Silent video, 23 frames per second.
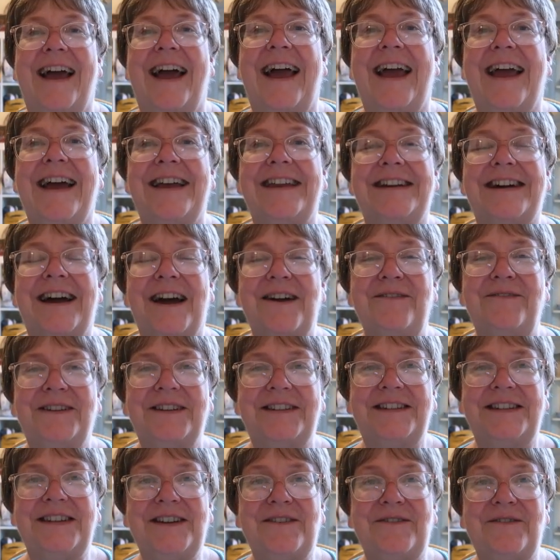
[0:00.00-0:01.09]
And I will
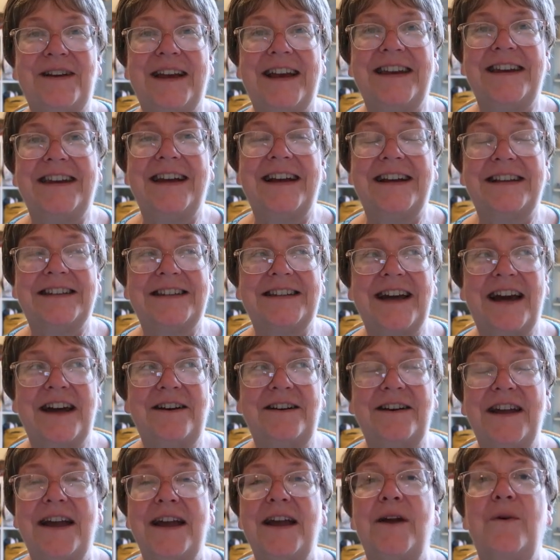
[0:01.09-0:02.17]
see you again next
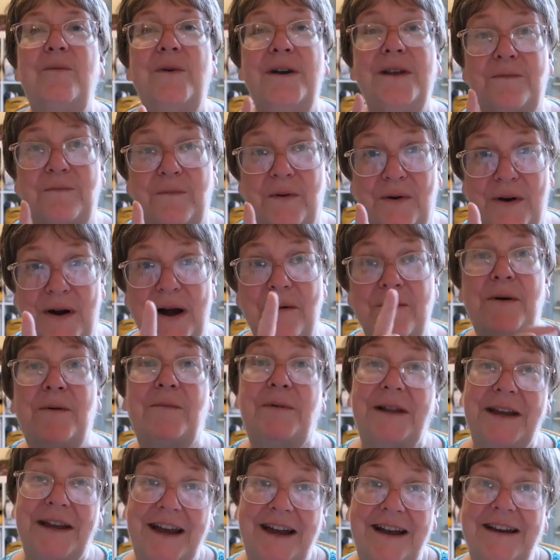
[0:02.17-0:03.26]
Saturday with
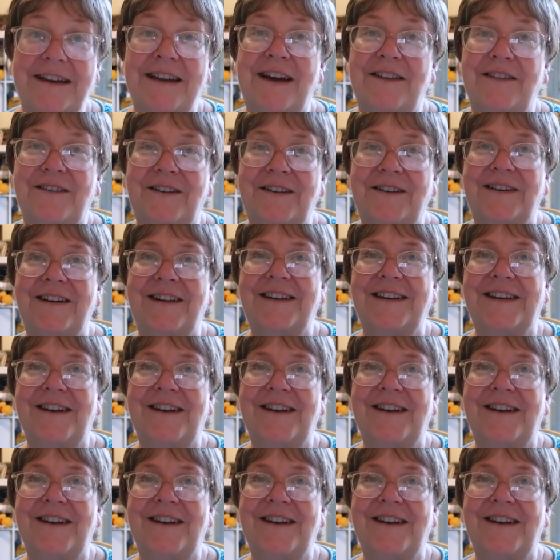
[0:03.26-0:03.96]
probably another